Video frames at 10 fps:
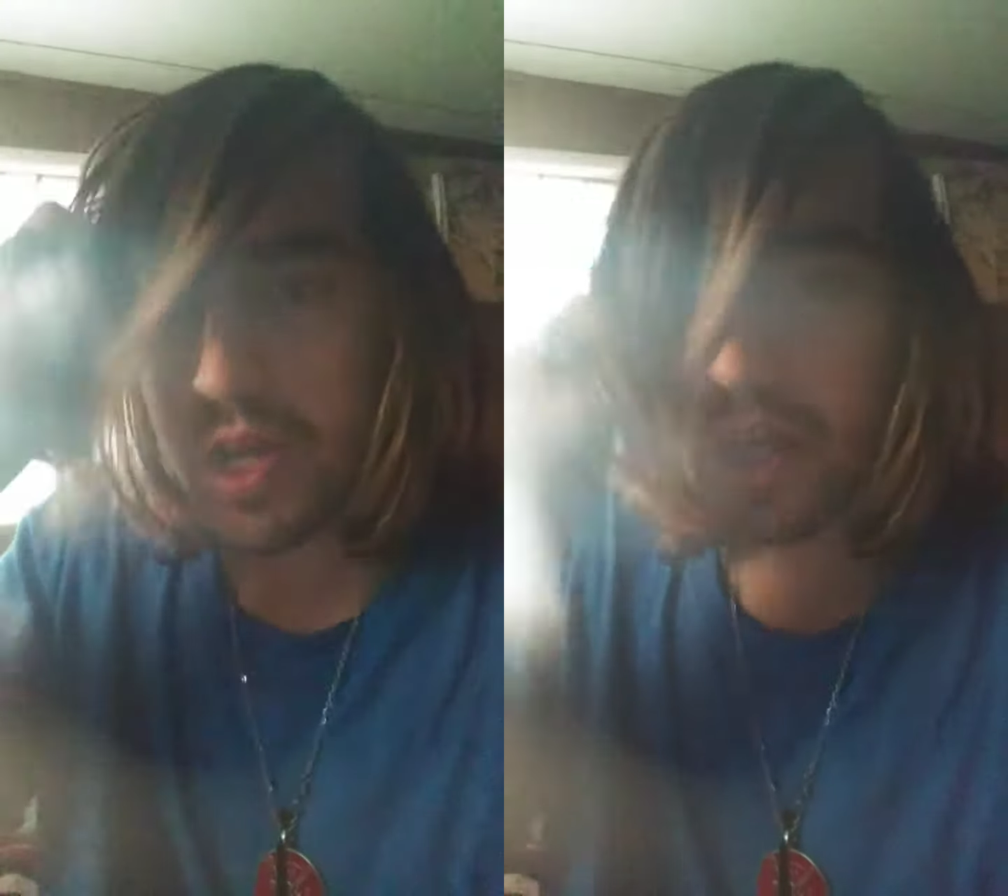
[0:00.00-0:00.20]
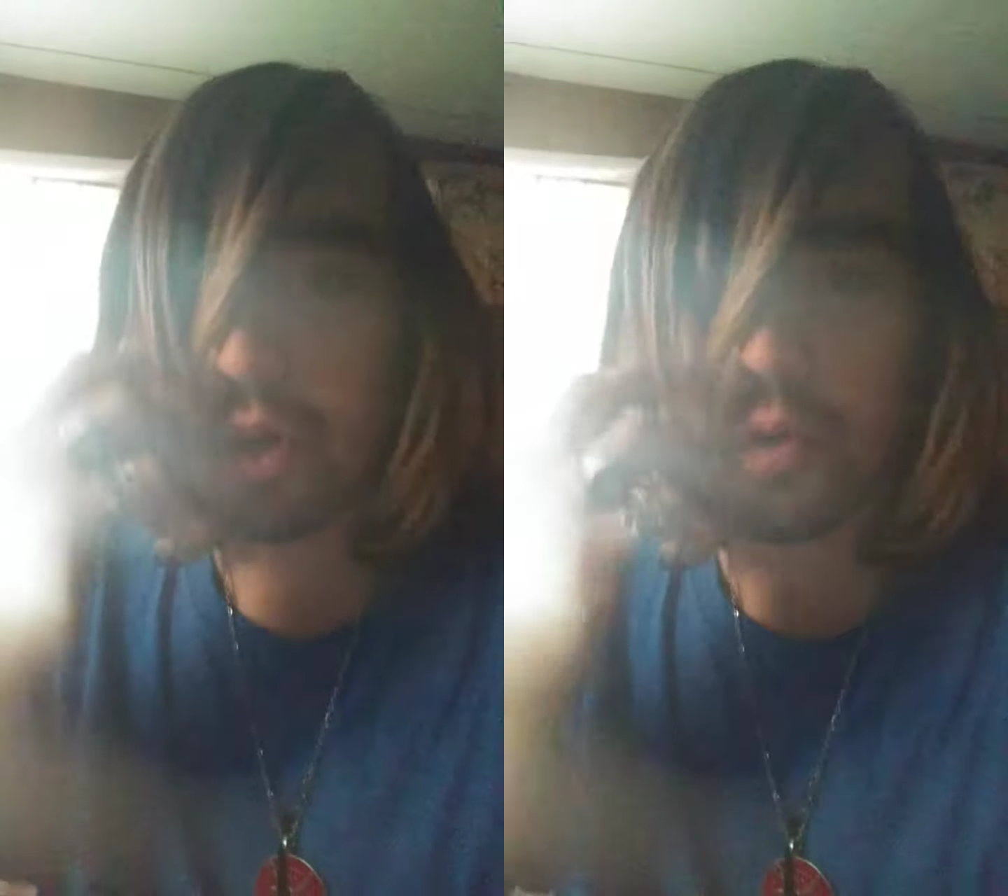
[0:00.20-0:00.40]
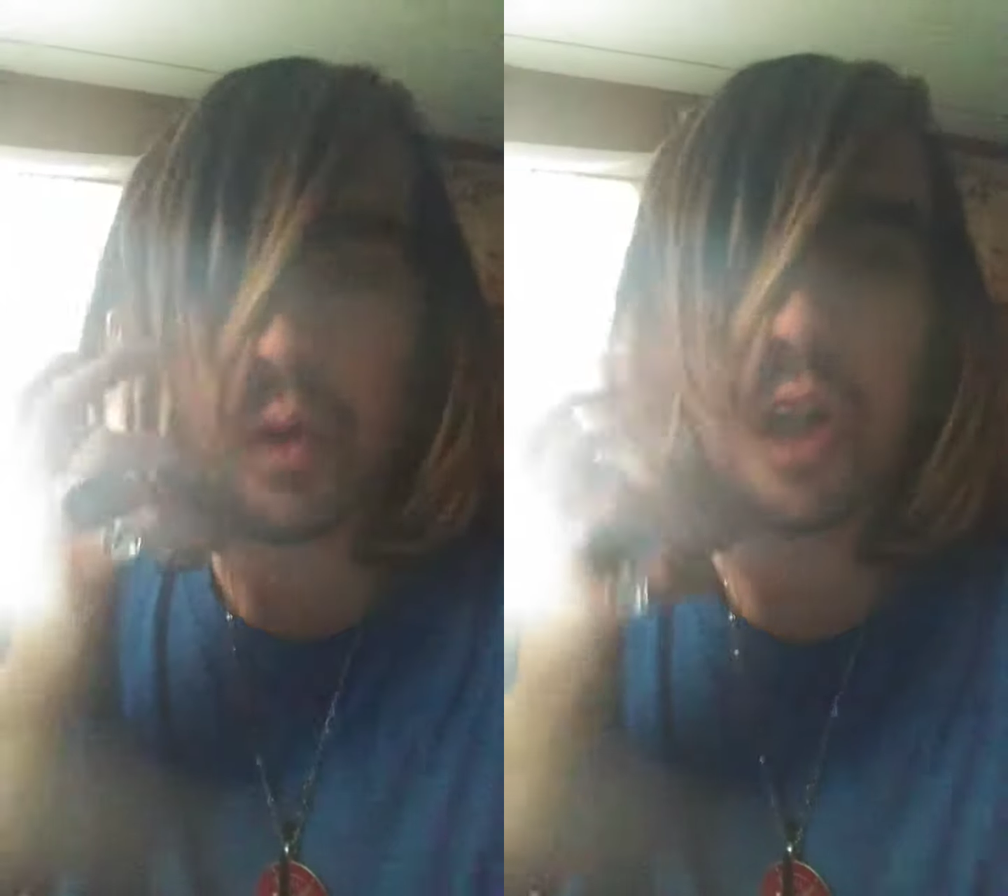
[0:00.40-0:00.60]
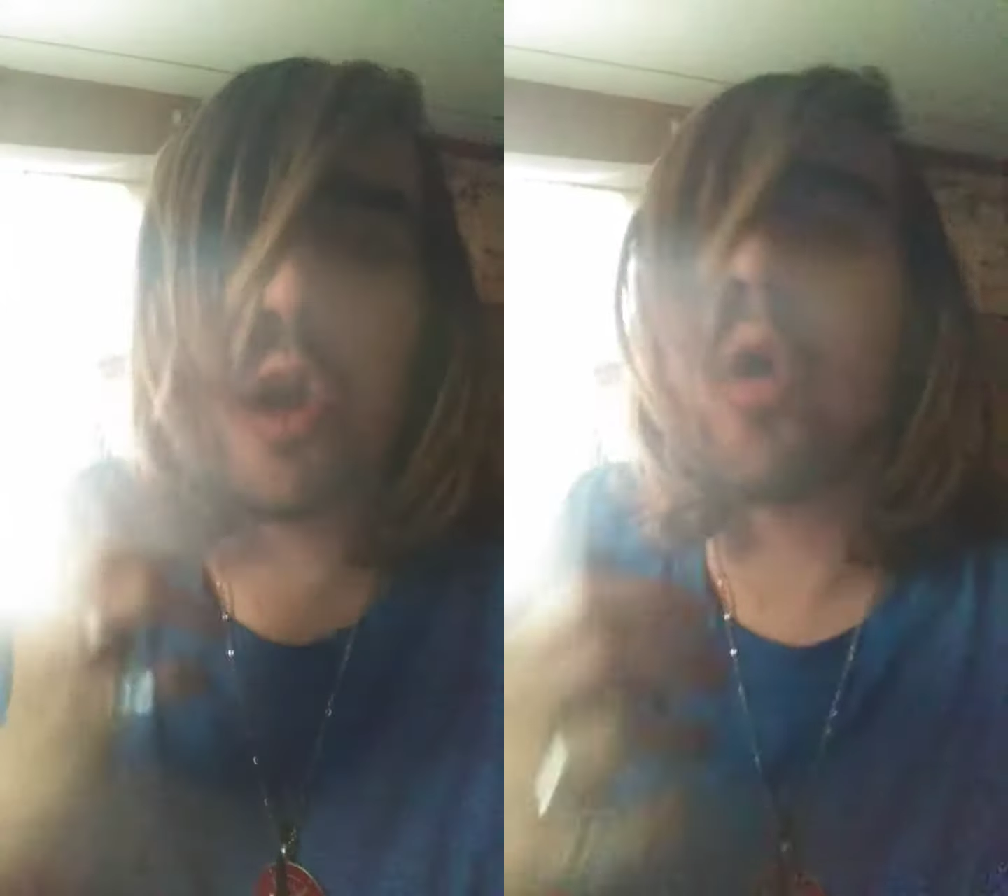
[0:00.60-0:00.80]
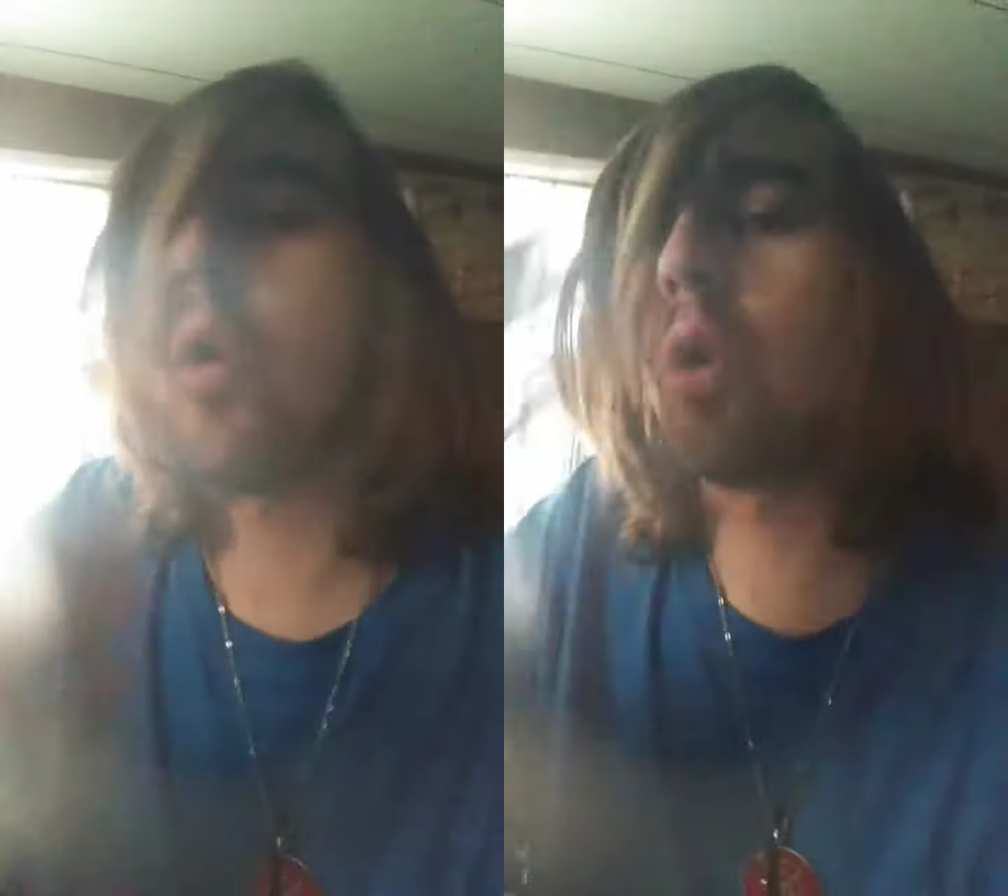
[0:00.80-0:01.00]
Oh, well,
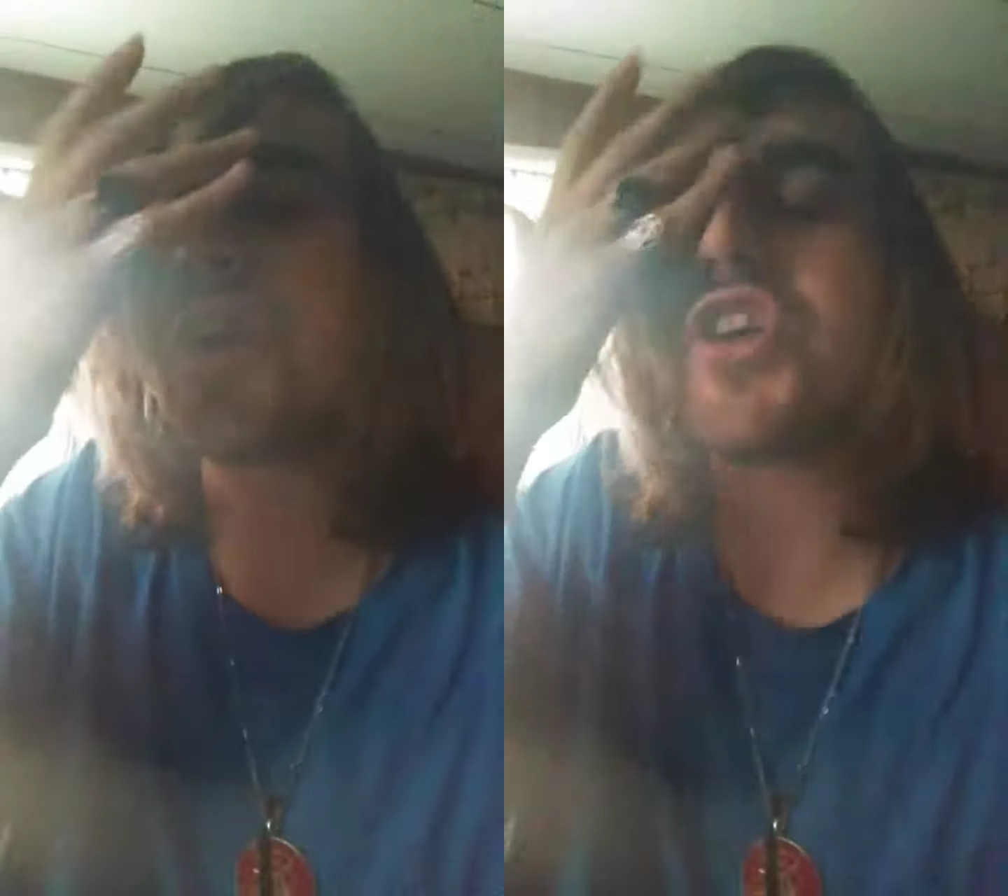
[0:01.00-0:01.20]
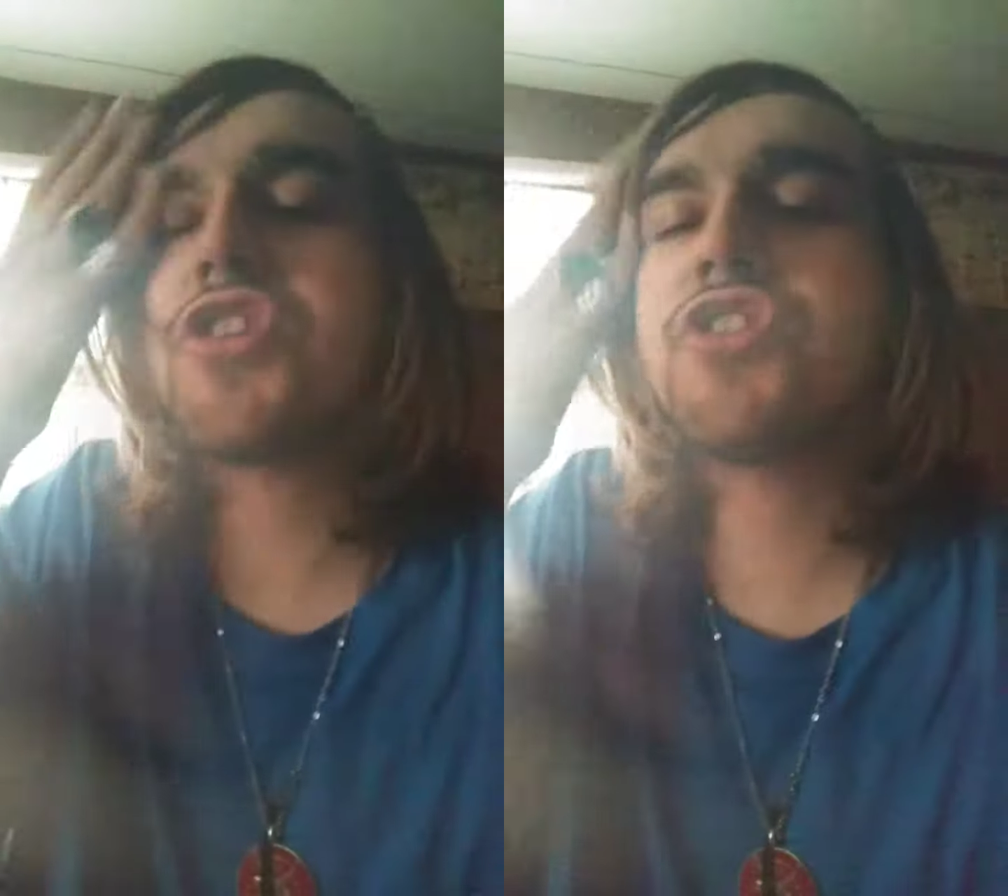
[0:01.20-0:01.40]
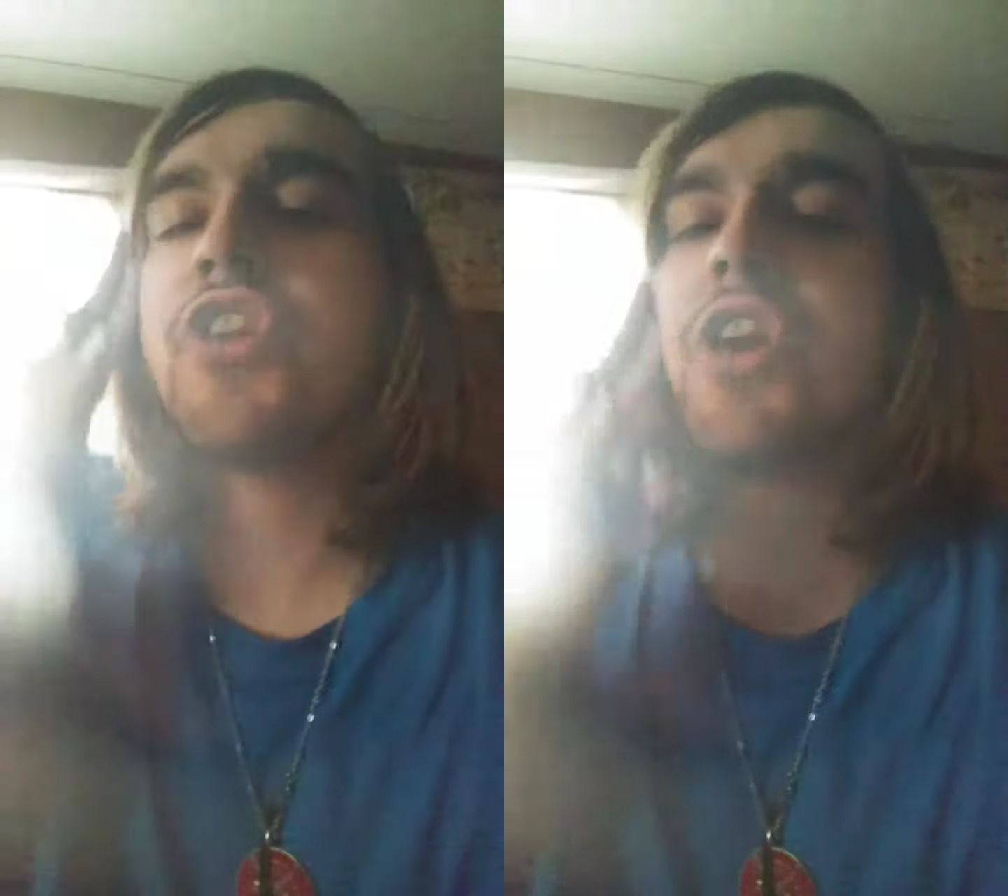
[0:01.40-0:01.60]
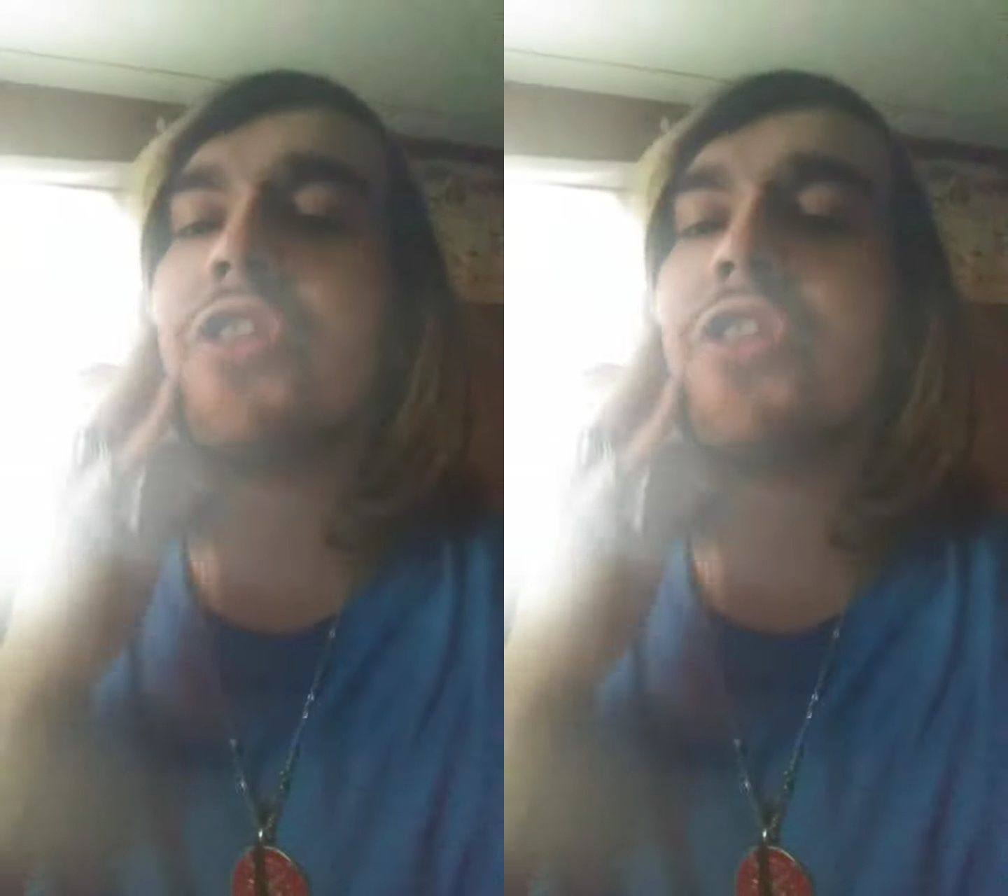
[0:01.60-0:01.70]
Horus,